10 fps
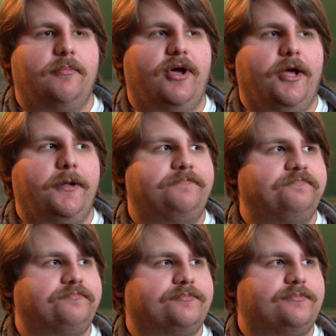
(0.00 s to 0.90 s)
But
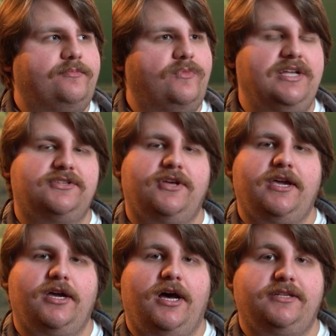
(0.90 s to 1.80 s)
it's
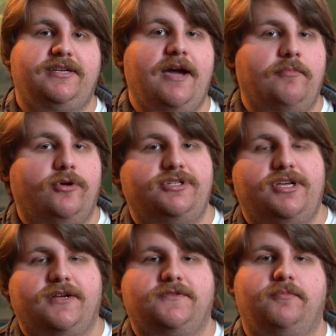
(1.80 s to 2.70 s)
like uh, Tackle
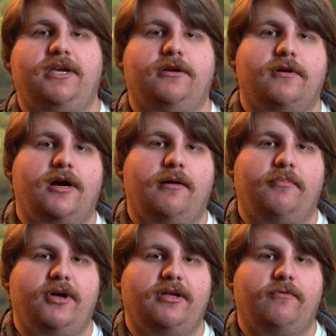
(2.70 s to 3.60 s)
G X or
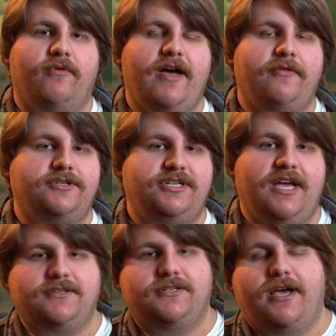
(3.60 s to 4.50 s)
Pikarom, but without the G
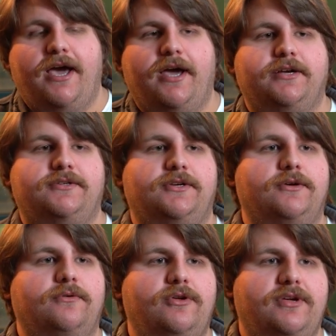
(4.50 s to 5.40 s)
X attack. So
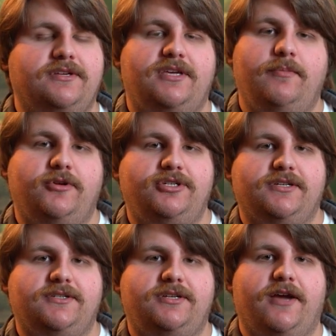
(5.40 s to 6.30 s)
you get to keep your G
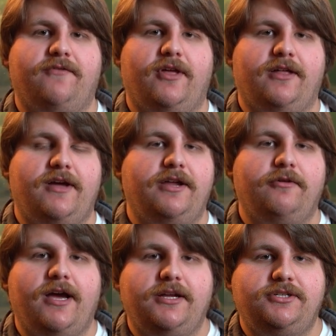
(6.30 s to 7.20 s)
X attack for like Lightning
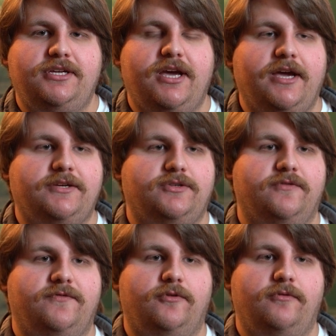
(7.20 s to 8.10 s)
Ride G X
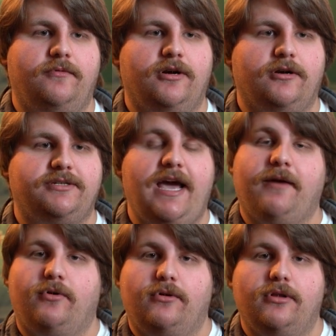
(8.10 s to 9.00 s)
or Full or
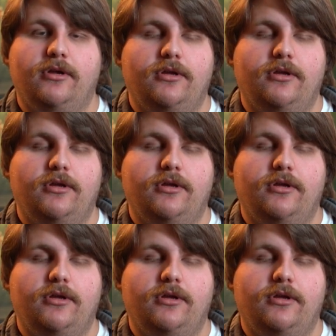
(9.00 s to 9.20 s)
Tackle.